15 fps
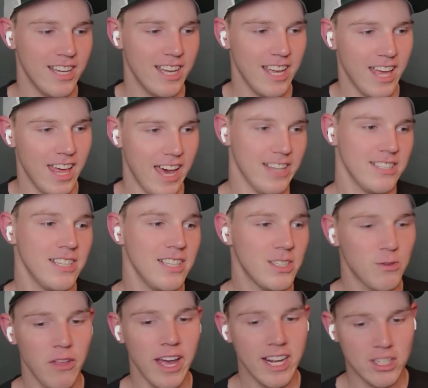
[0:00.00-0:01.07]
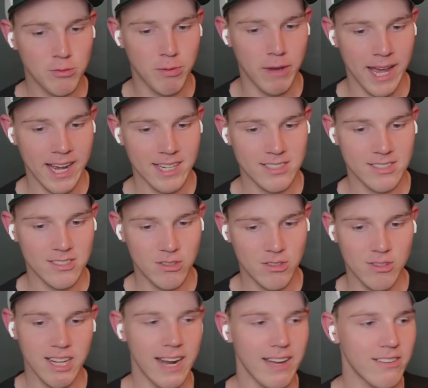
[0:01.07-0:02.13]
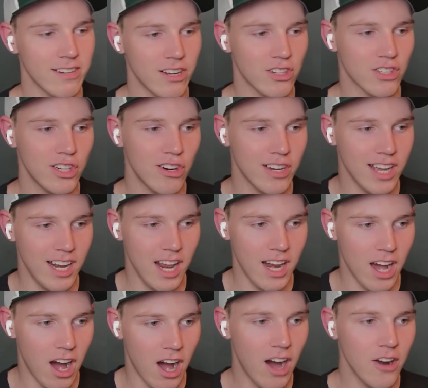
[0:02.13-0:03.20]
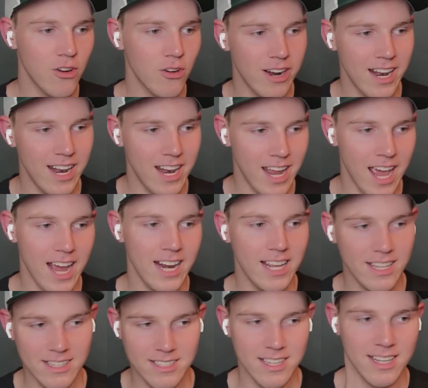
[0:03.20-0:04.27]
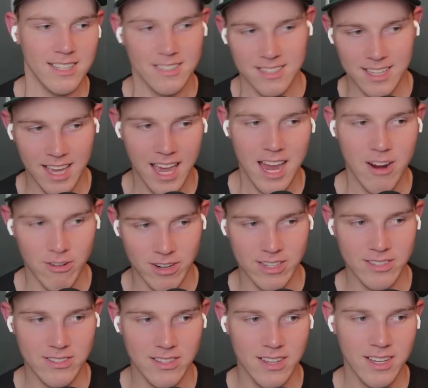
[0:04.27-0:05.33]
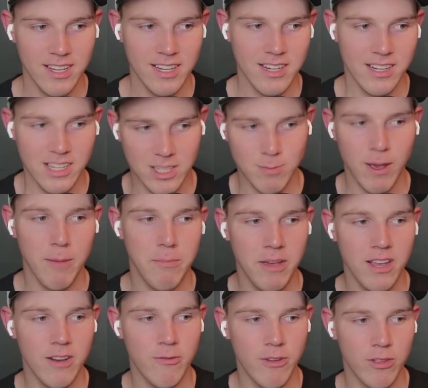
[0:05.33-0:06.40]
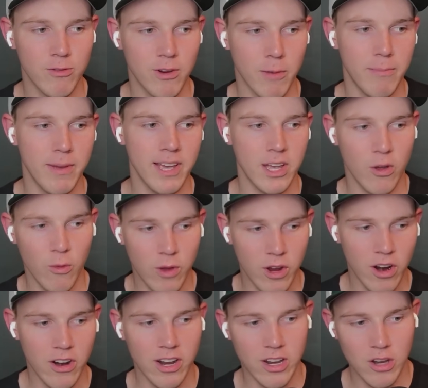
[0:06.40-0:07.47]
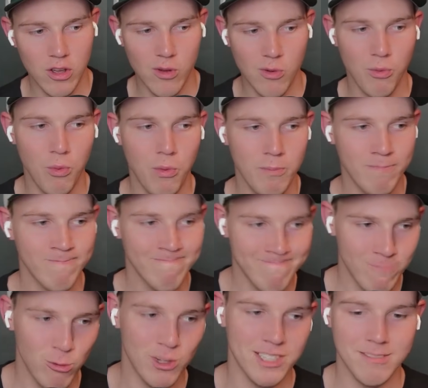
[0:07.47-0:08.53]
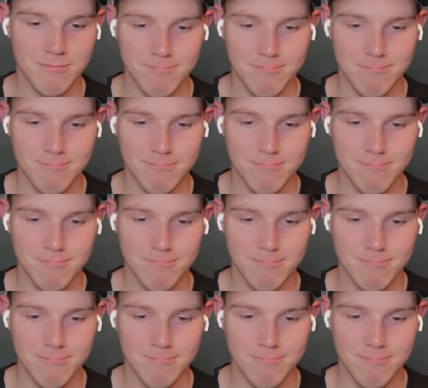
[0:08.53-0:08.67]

has these flashbacks to Tyler Algier getting 186 carries, despite being a fifth-round pick who we already knew was,